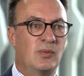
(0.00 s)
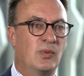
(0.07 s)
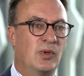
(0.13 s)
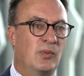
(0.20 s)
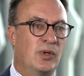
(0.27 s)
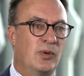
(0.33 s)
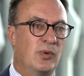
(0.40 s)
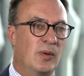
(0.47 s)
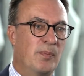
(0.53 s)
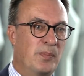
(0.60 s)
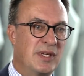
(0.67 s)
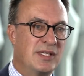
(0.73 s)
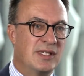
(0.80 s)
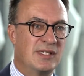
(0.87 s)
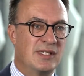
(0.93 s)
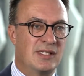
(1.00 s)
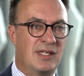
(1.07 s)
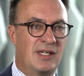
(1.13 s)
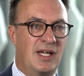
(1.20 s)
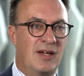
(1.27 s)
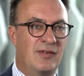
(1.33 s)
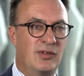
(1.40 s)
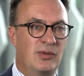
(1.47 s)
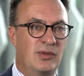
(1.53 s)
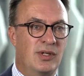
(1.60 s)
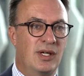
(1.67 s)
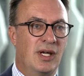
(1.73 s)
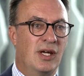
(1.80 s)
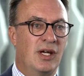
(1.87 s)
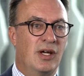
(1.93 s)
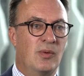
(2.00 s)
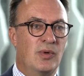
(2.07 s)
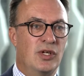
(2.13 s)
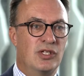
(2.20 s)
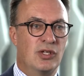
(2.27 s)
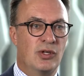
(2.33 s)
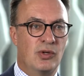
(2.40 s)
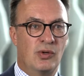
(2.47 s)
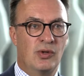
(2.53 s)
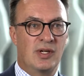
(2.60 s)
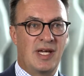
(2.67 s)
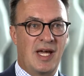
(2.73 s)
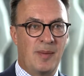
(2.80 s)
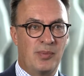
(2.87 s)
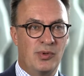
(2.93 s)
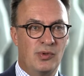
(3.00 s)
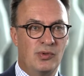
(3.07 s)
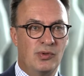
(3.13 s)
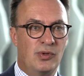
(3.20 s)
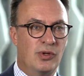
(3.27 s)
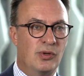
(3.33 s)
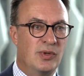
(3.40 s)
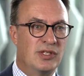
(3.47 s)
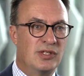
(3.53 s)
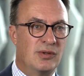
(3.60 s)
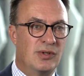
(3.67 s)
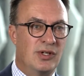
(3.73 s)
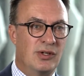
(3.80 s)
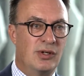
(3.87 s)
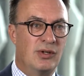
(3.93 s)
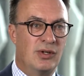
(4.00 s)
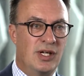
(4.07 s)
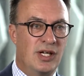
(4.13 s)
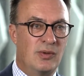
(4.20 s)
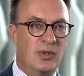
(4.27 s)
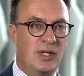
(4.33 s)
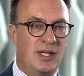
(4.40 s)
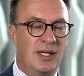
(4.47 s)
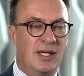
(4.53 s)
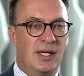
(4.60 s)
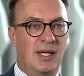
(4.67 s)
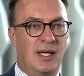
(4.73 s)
We want businesses that have good return on capital or return on equity,